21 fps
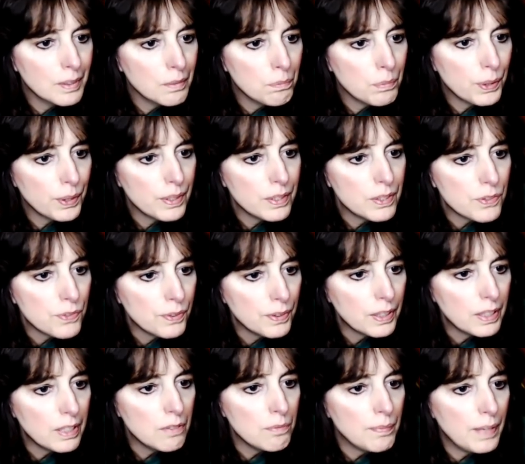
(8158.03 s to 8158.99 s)
Please
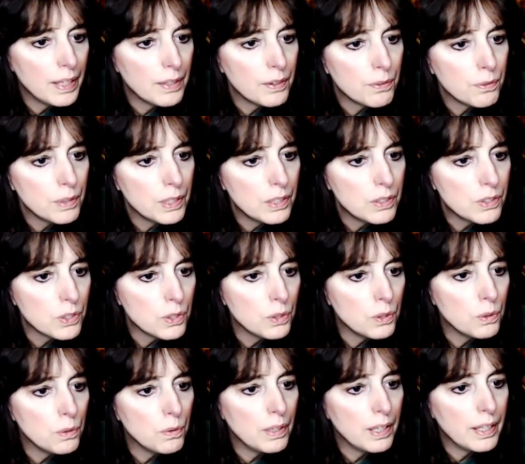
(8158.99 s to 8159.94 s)
forgive my
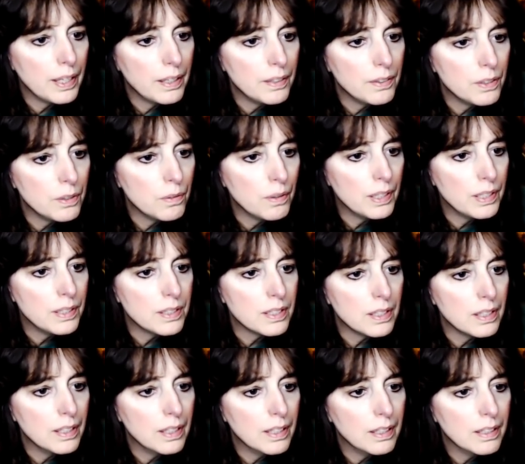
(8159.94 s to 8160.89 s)
3-2. I had no
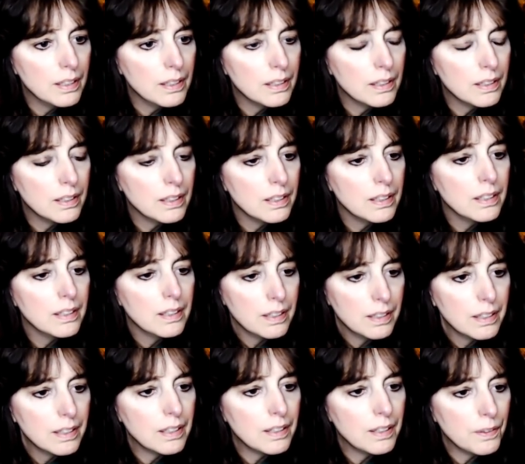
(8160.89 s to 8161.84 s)
idea.
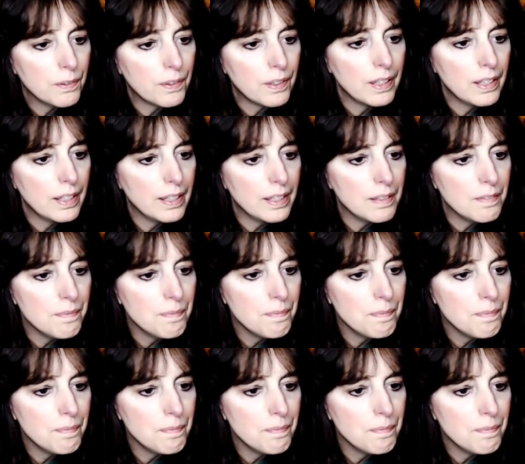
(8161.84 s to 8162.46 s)
Okay.